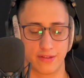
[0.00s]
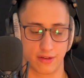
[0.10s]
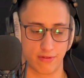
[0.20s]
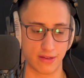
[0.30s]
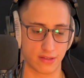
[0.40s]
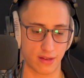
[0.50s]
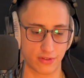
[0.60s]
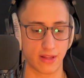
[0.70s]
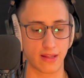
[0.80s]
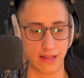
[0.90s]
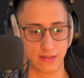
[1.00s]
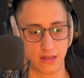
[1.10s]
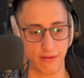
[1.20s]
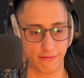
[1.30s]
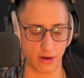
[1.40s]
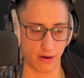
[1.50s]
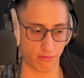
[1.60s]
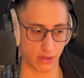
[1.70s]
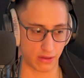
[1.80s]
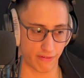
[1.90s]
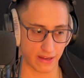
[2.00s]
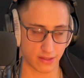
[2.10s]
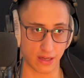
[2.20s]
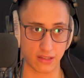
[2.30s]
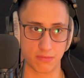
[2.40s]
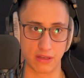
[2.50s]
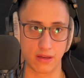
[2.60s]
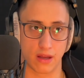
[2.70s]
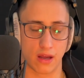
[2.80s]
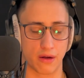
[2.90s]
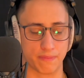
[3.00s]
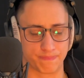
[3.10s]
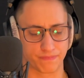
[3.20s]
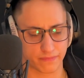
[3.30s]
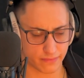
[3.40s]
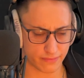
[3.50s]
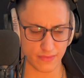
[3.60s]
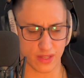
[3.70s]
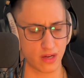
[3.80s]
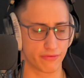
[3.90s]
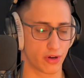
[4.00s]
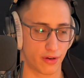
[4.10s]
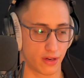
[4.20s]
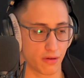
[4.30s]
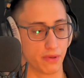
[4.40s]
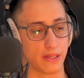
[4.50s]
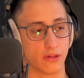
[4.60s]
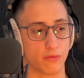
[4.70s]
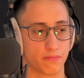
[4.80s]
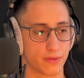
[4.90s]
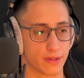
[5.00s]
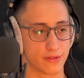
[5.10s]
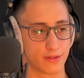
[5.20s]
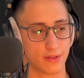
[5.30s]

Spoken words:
of crazy stuff. So that stuff kind of really fascinates me. I've gone in a complete loop because